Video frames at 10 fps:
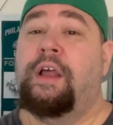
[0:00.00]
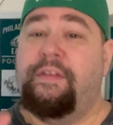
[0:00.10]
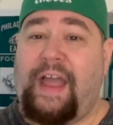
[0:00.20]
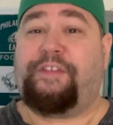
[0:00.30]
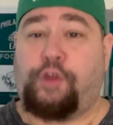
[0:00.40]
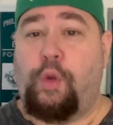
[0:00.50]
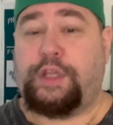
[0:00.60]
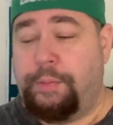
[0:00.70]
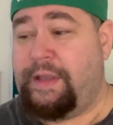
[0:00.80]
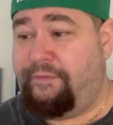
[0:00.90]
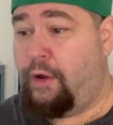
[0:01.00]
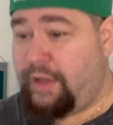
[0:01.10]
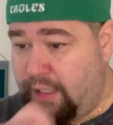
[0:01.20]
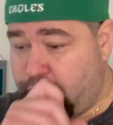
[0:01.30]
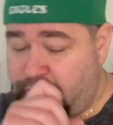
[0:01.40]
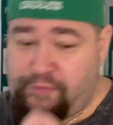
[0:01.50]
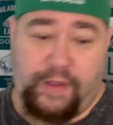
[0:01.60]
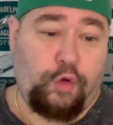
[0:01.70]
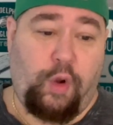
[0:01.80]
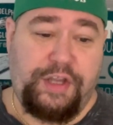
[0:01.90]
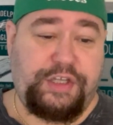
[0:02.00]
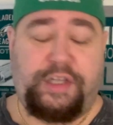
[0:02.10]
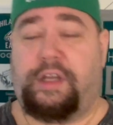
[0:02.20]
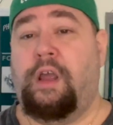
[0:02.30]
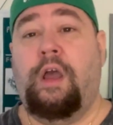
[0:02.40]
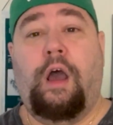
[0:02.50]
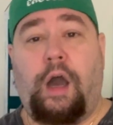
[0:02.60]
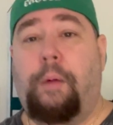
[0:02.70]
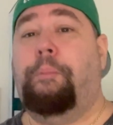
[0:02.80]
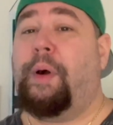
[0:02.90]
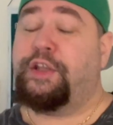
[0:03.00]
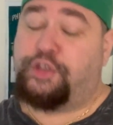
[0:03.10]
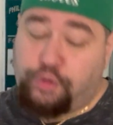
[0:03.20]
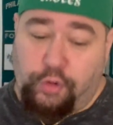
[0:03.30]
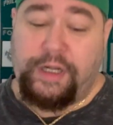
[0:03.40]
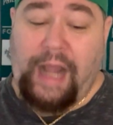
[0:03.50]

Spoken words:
That's going to be a very interesting question. But Jordan